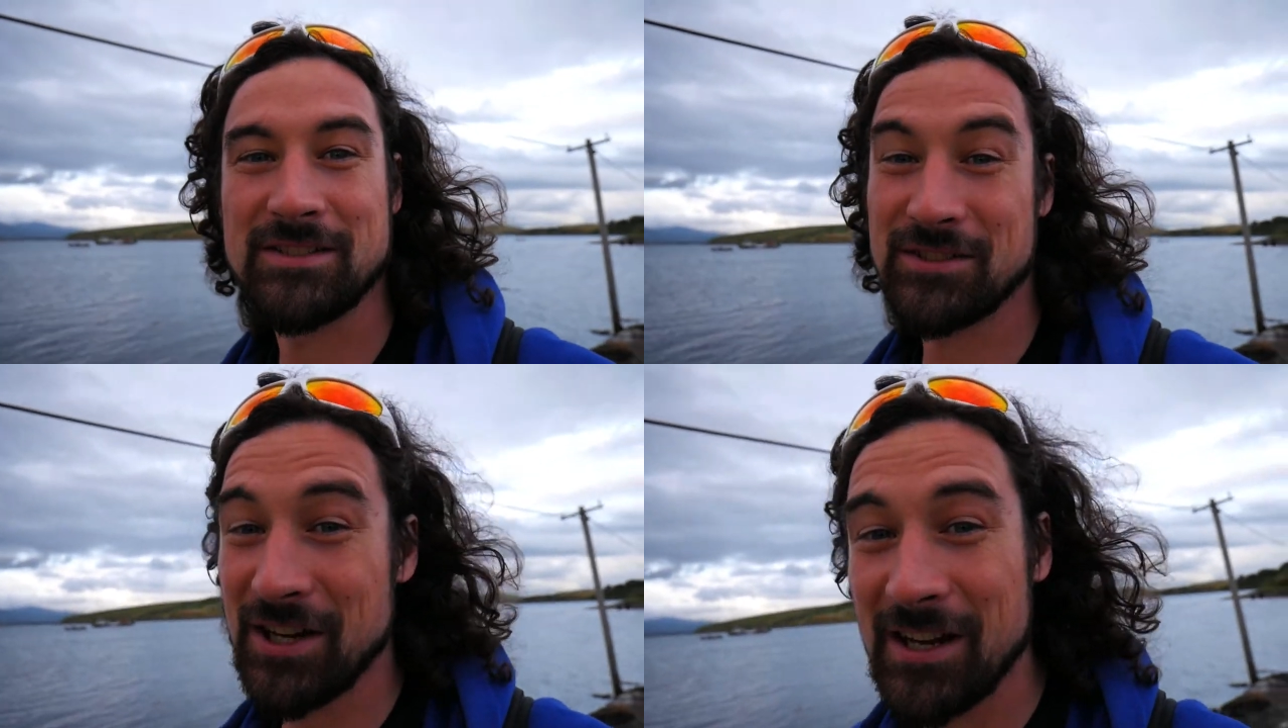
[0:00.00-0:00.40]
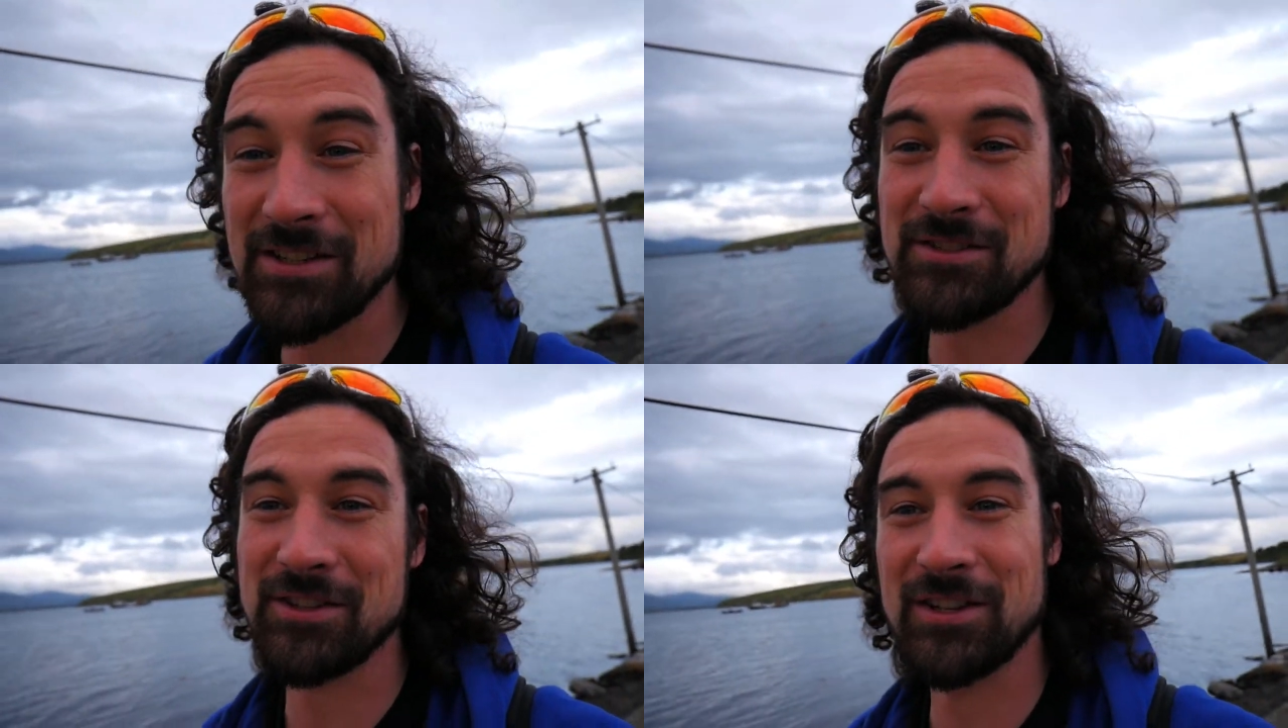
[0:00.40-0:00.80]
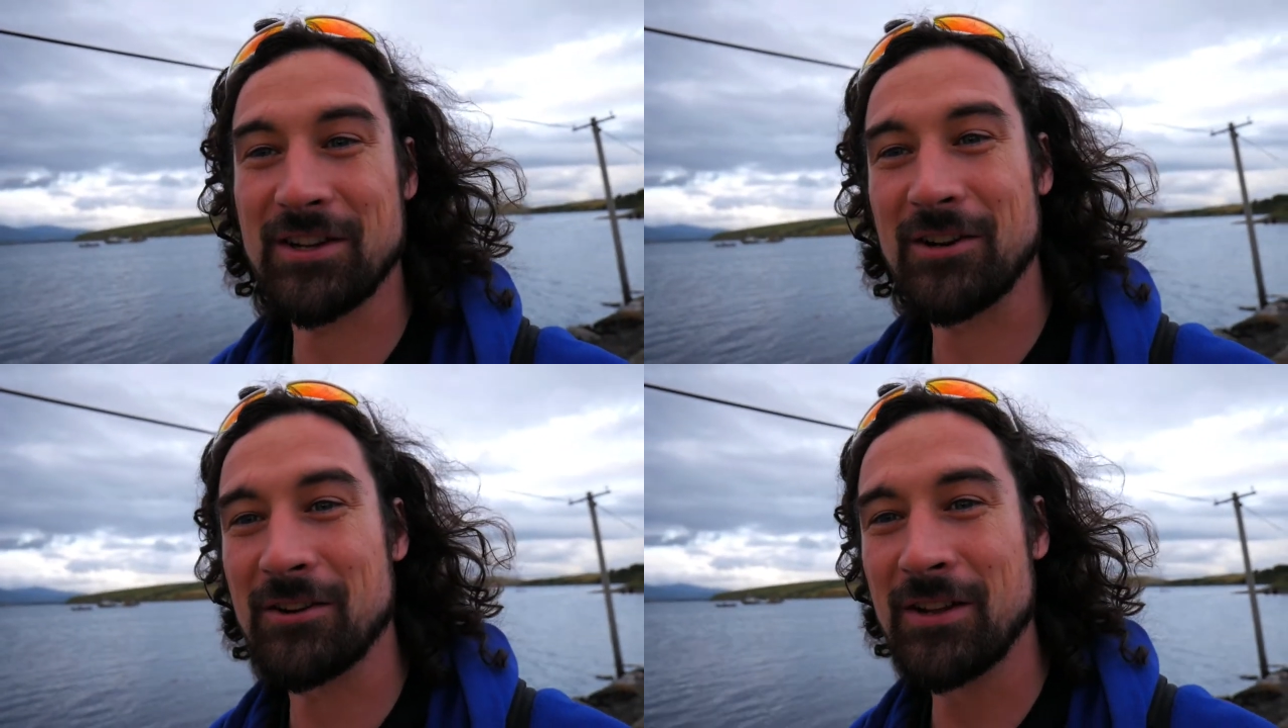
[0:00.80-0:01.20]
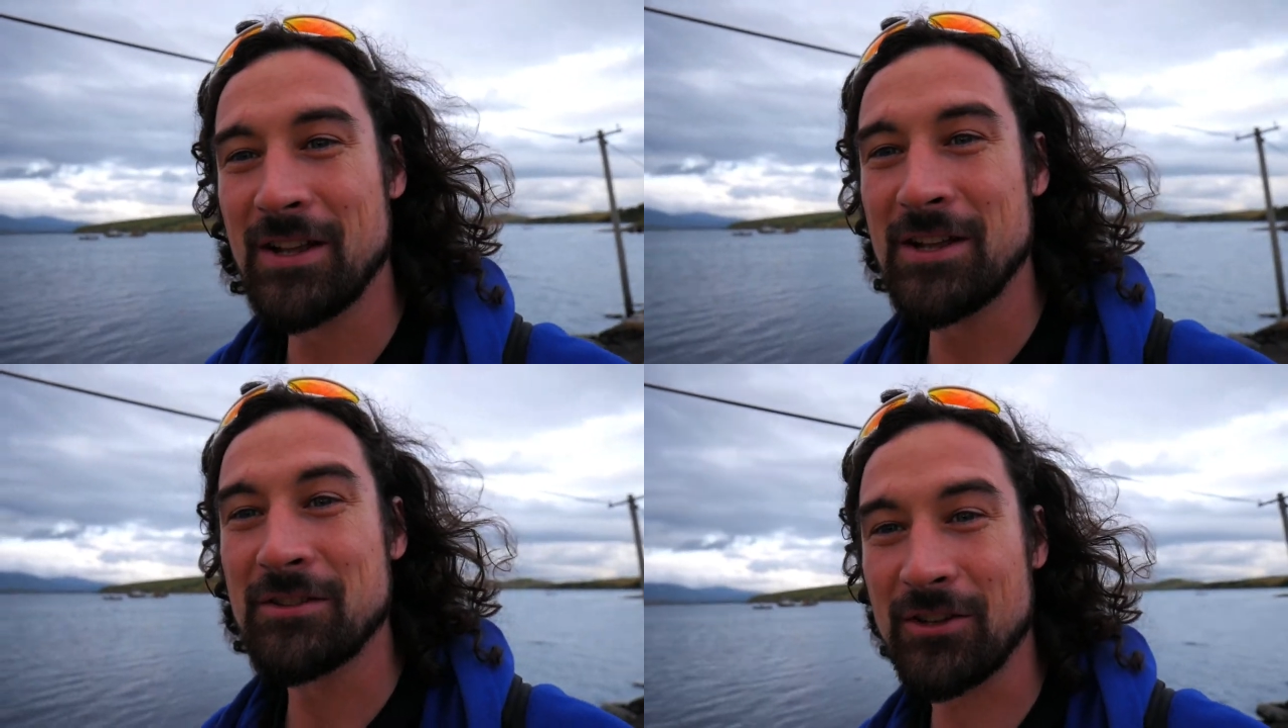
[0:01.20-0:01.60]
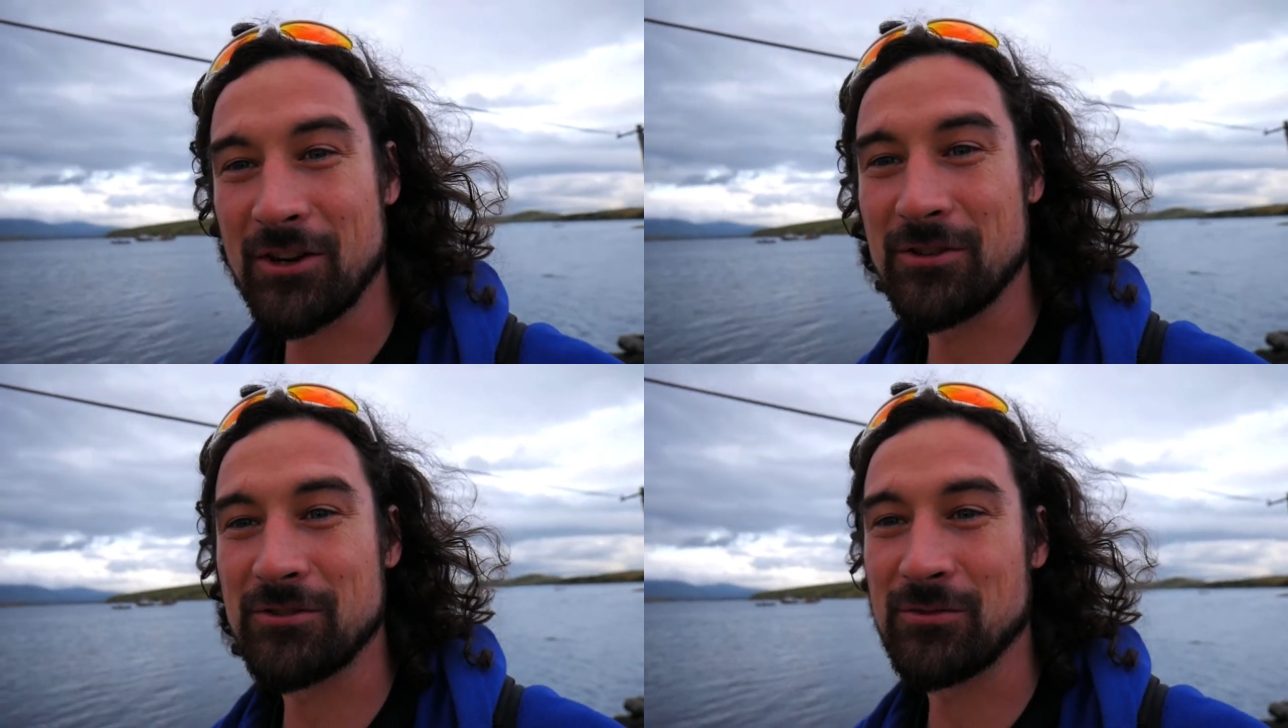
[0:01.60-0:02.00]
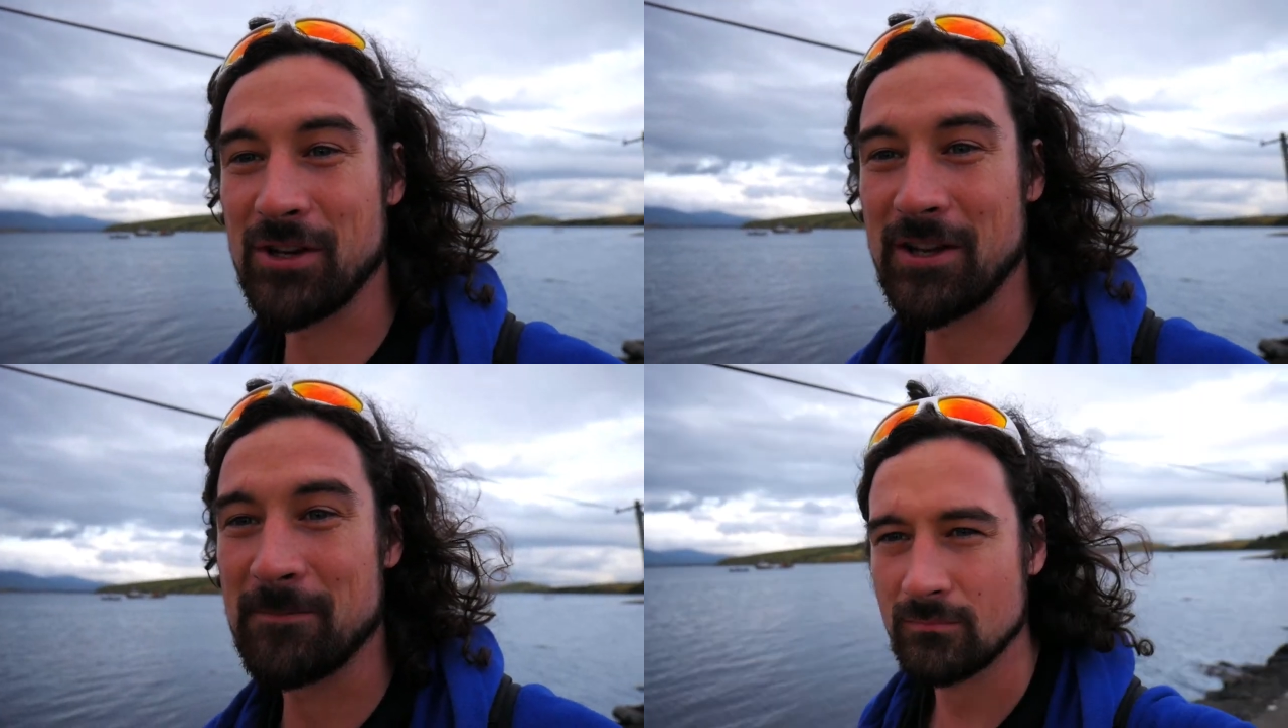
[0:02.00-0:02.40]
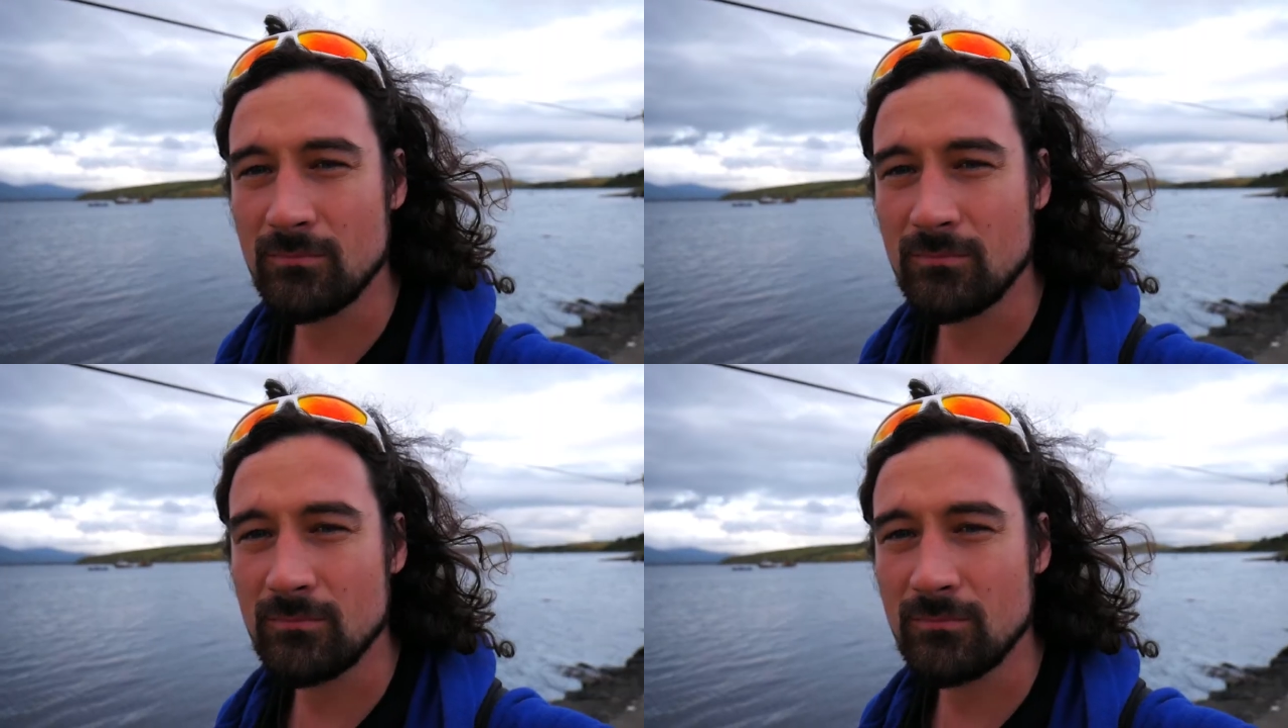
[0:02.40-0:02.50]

the challenge of the year, the Ireland Way.